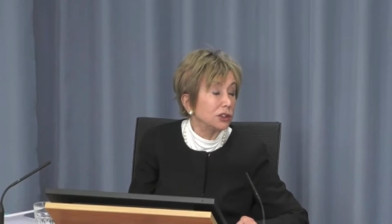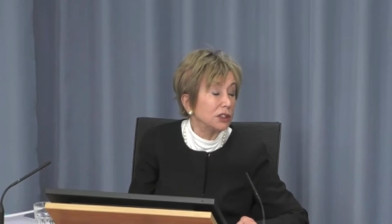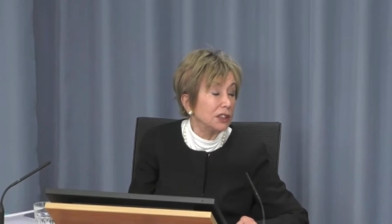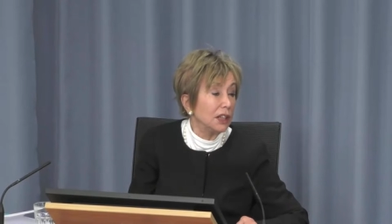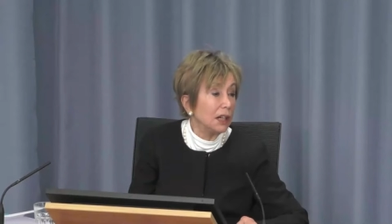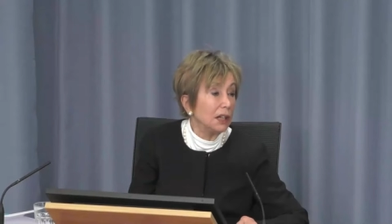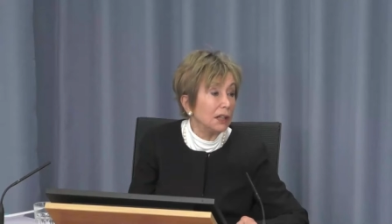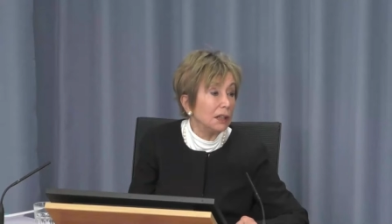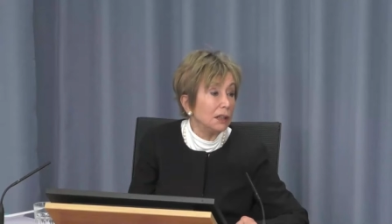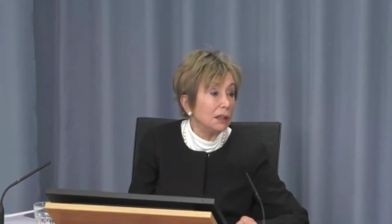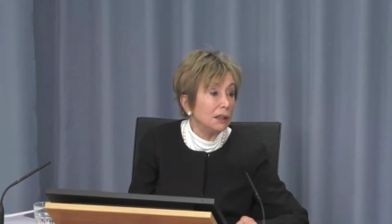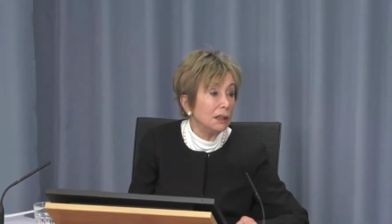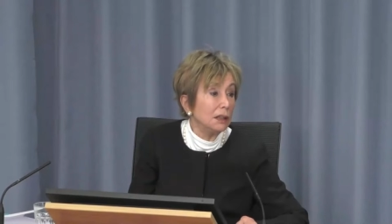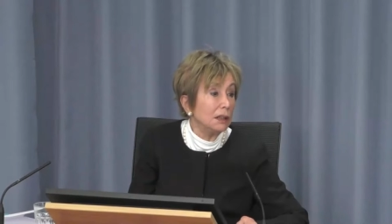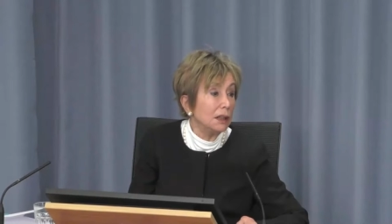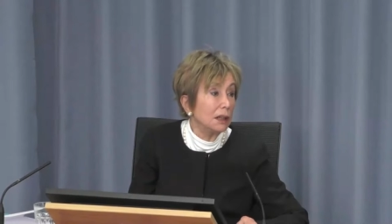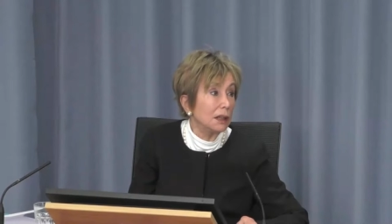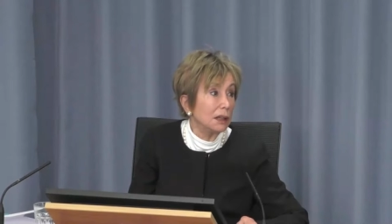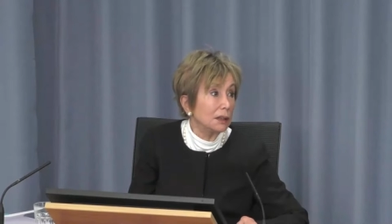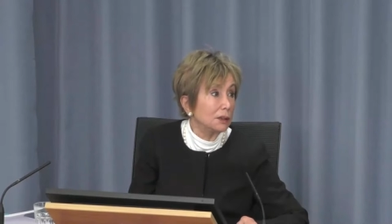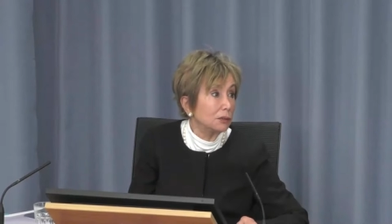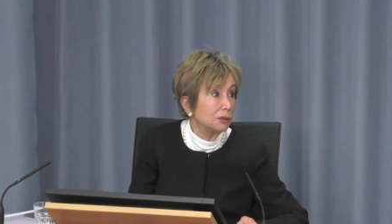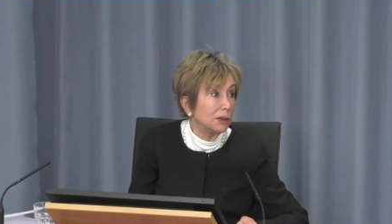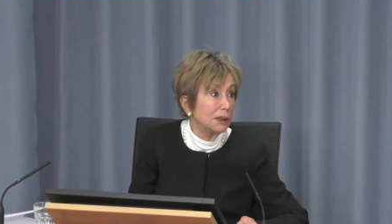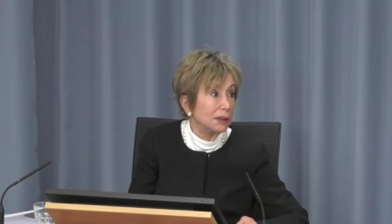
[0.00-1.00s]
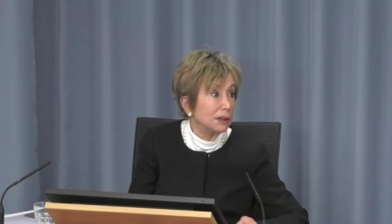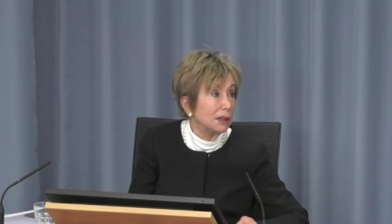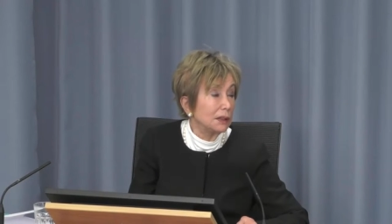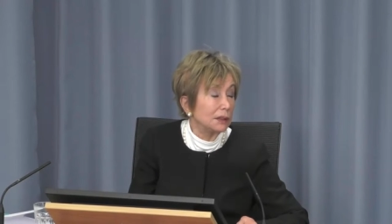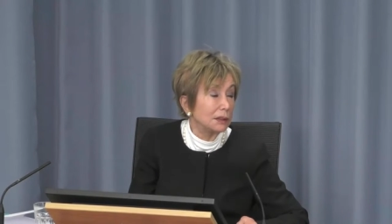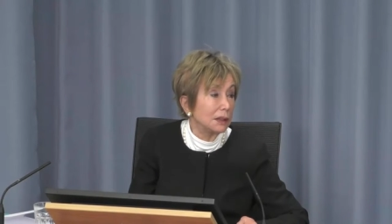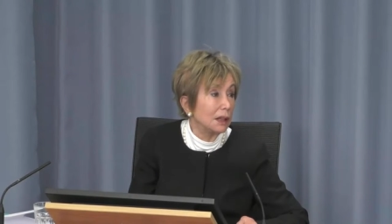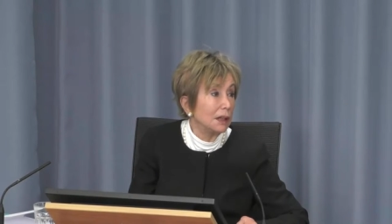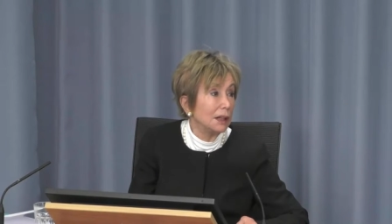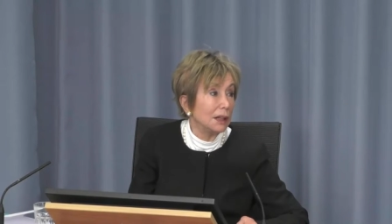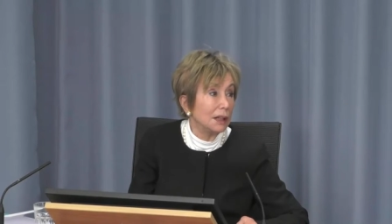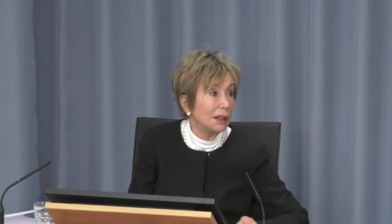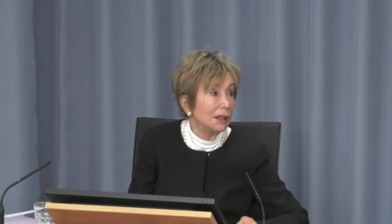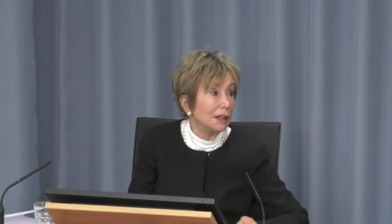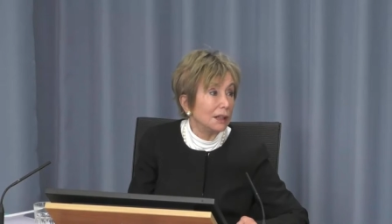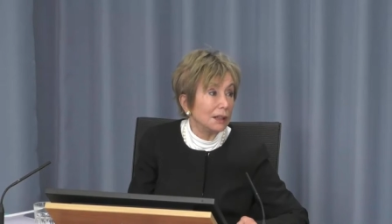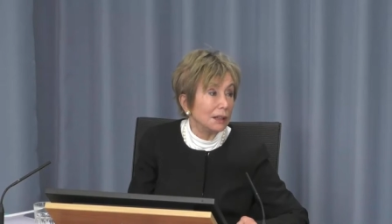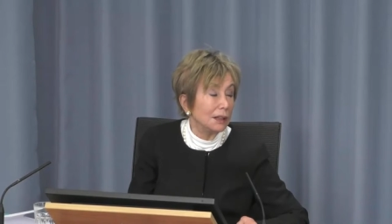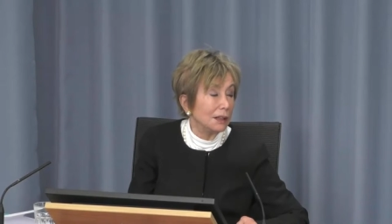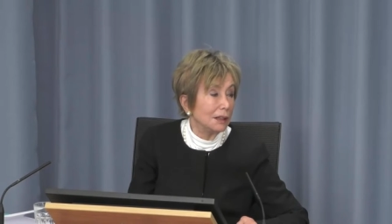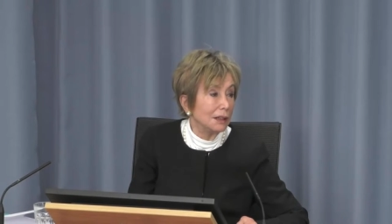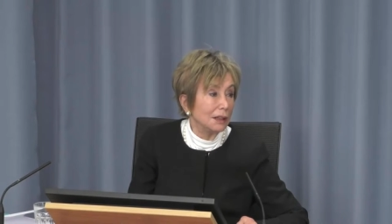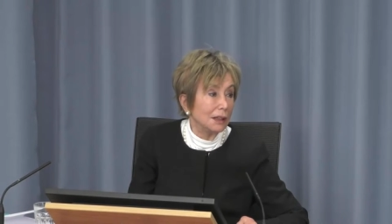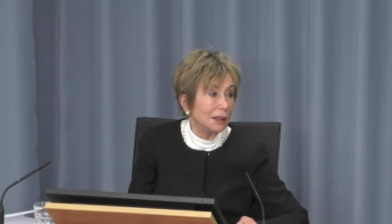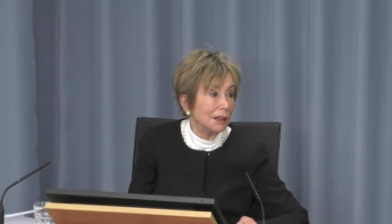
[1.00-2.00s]
Dane as well, that,
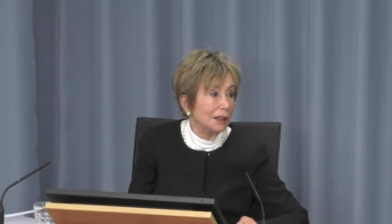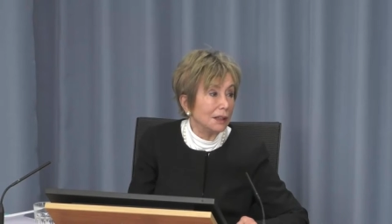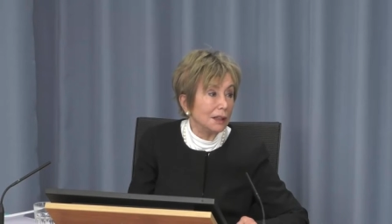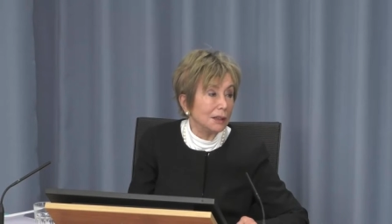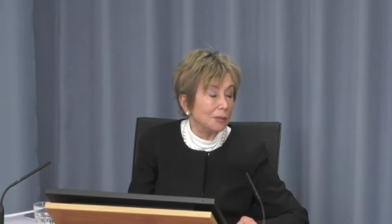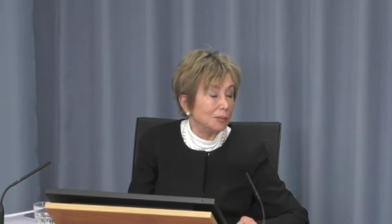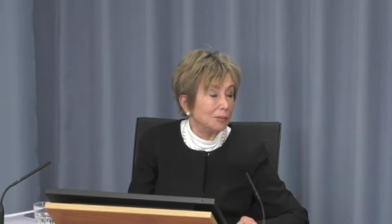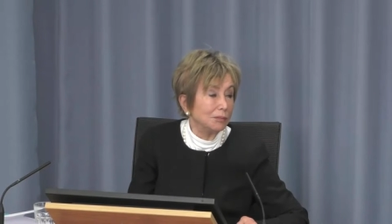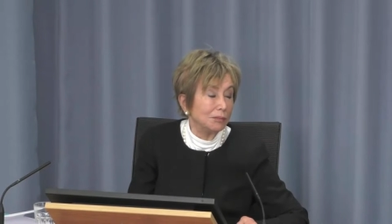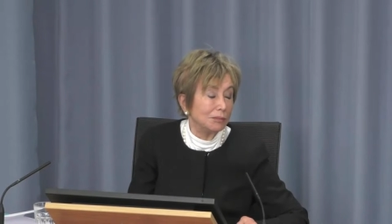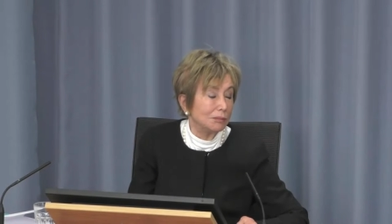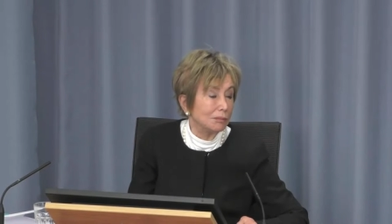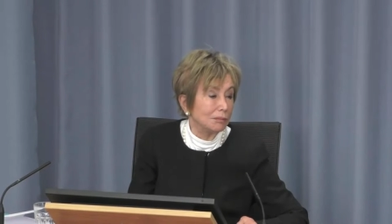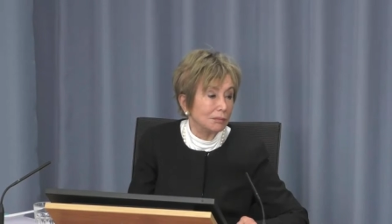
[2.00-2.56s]
um,